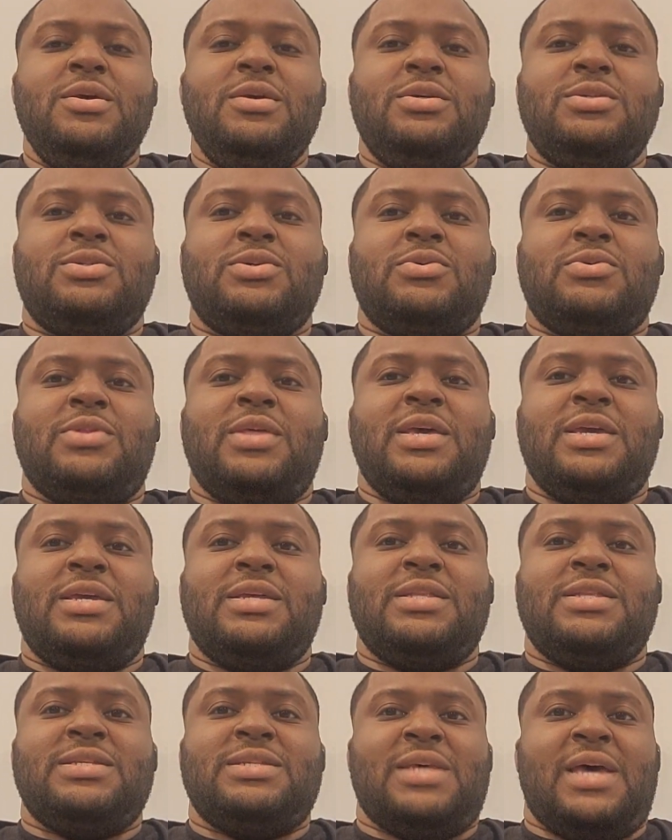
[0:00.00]
So they
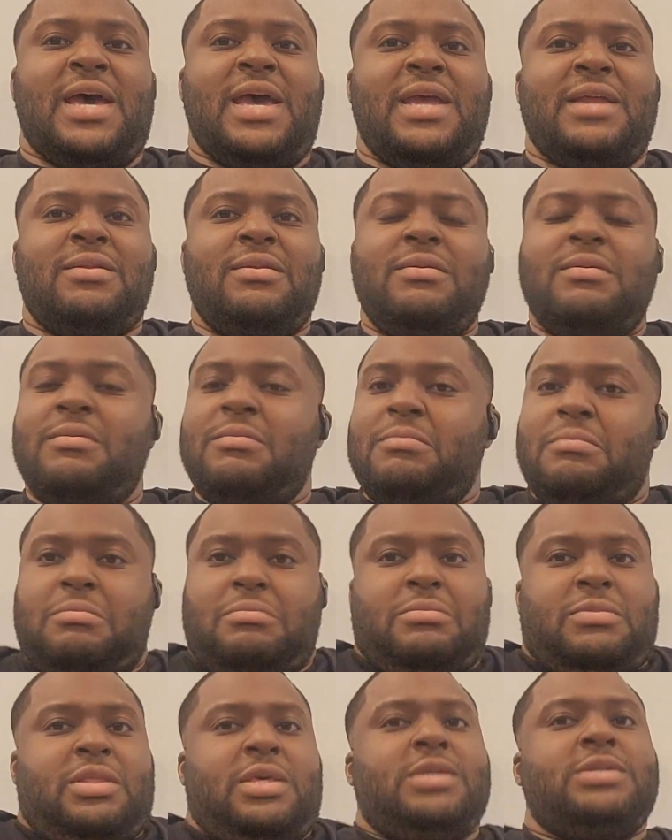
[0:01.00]
could decide
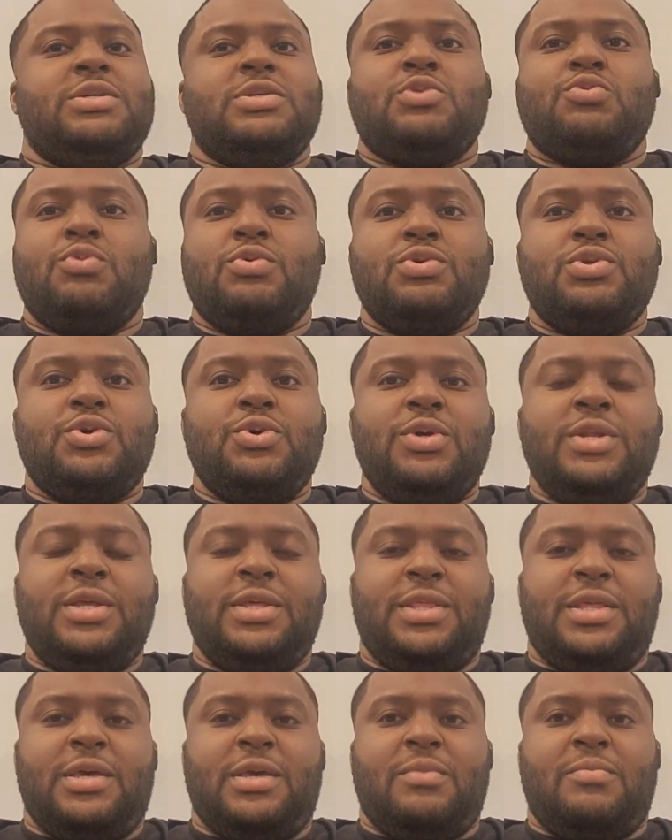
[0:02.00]
they just won't do
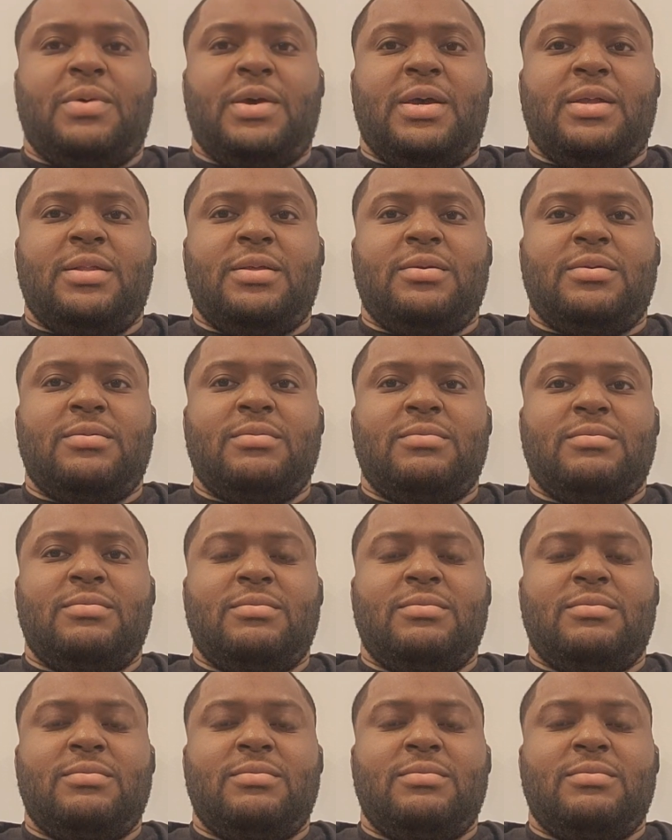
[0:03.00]
anything about it.